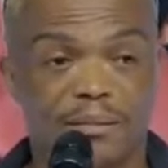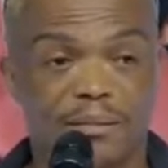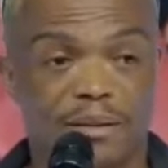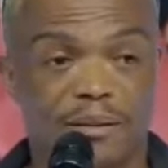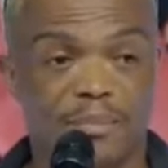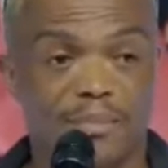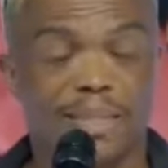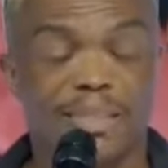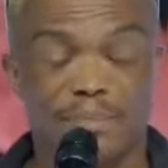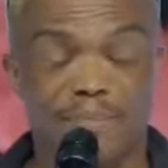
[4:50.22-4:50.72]

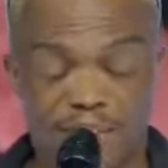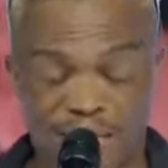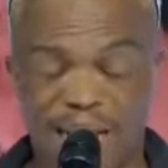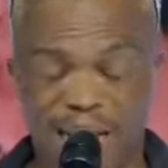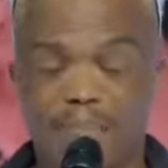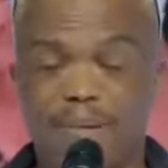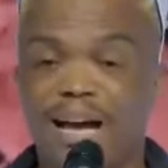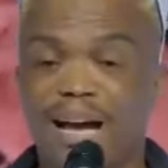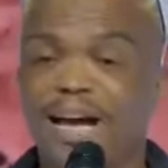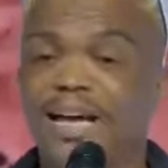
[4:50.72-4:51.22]

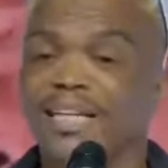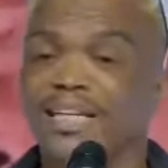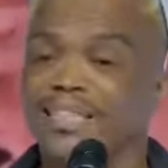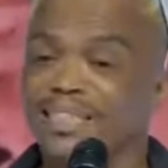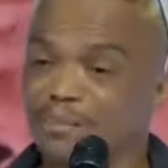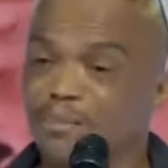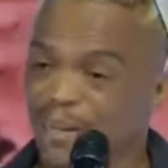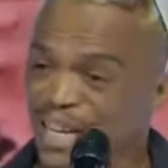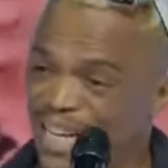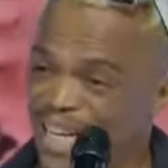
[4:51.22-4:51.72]
Besimhleba,
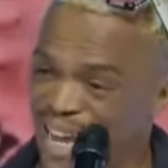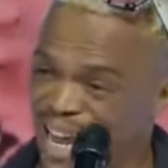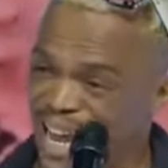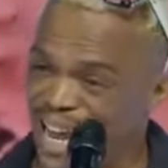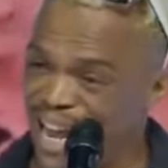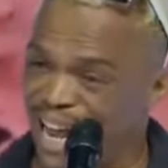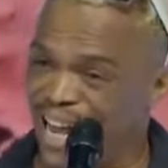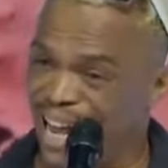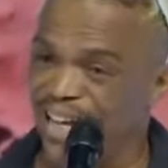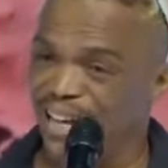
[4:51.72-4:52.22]

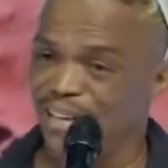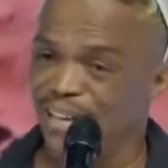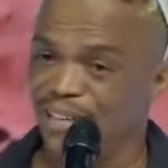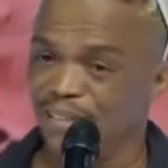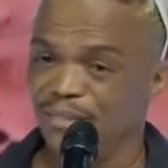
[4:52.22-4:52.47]
simhleka.